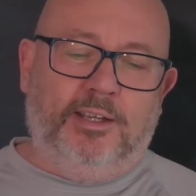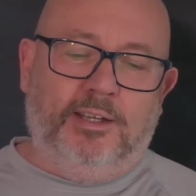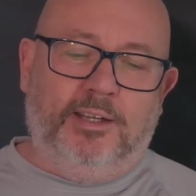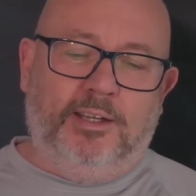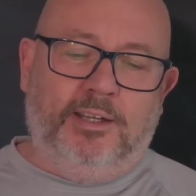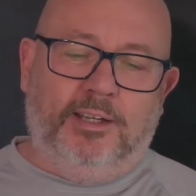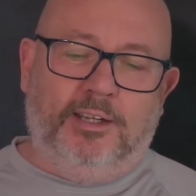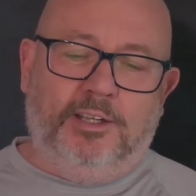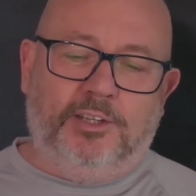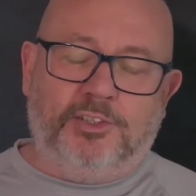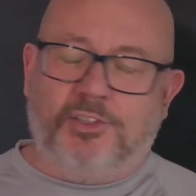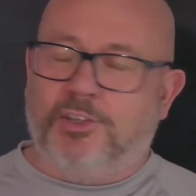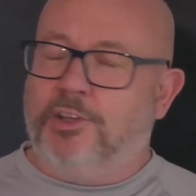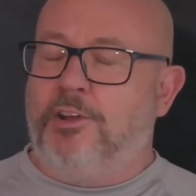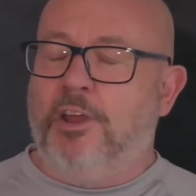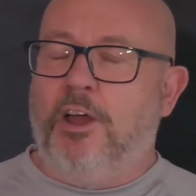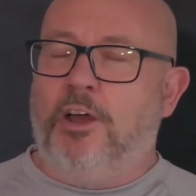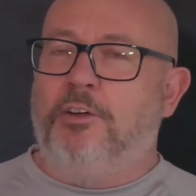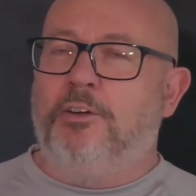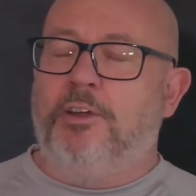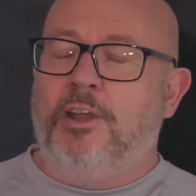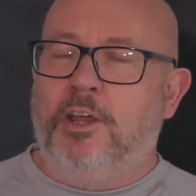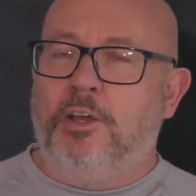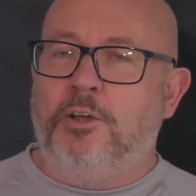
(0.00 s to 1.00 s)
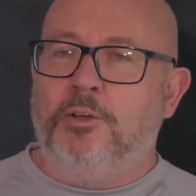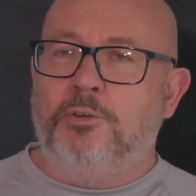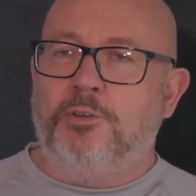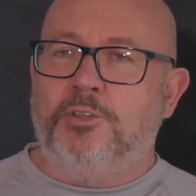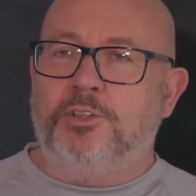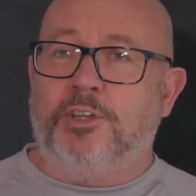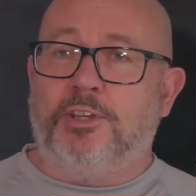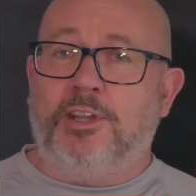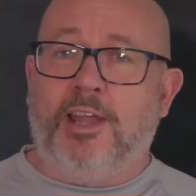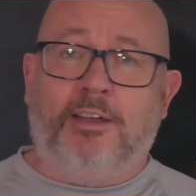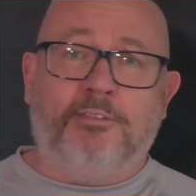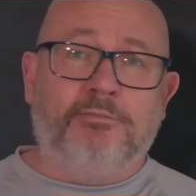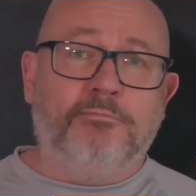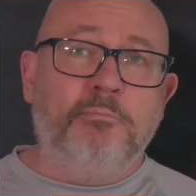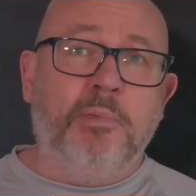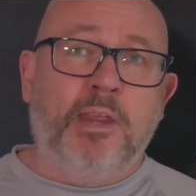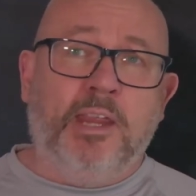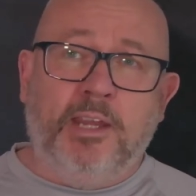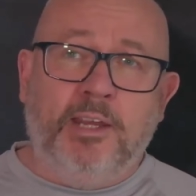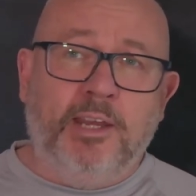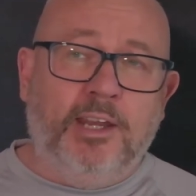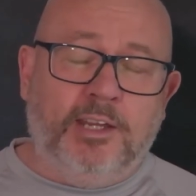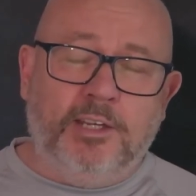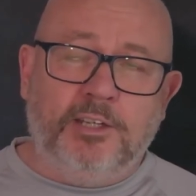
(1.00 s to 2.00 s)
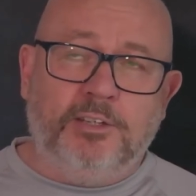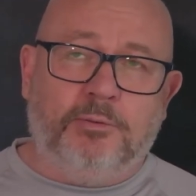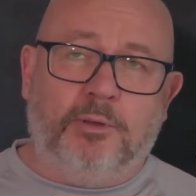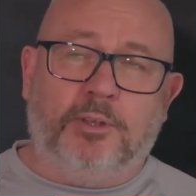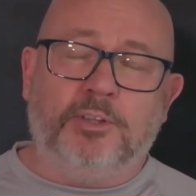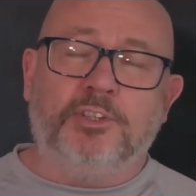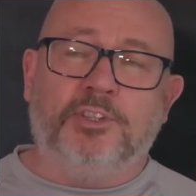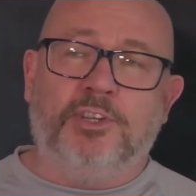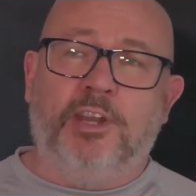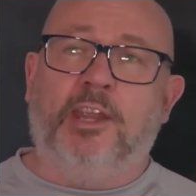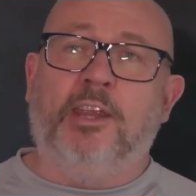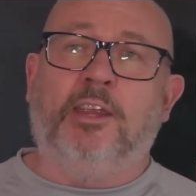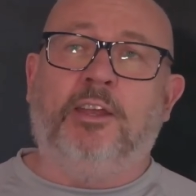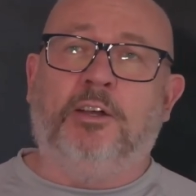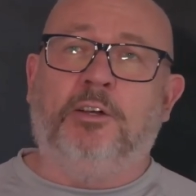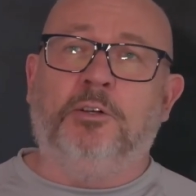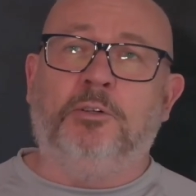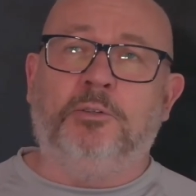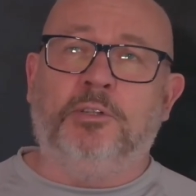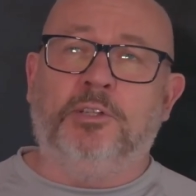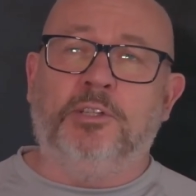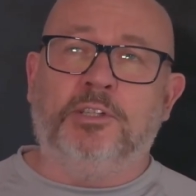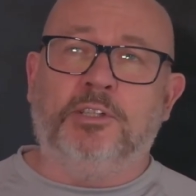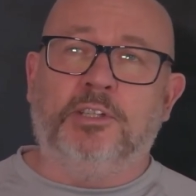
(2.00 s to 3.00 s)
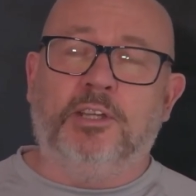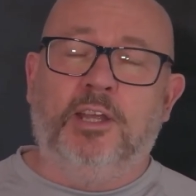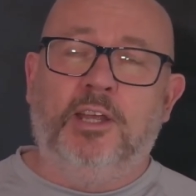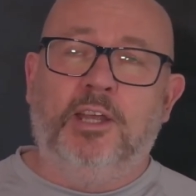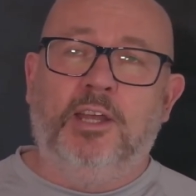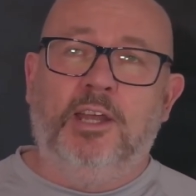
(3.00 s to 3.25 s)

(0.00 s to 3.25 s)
scenarios that have meaning to our stakeholders.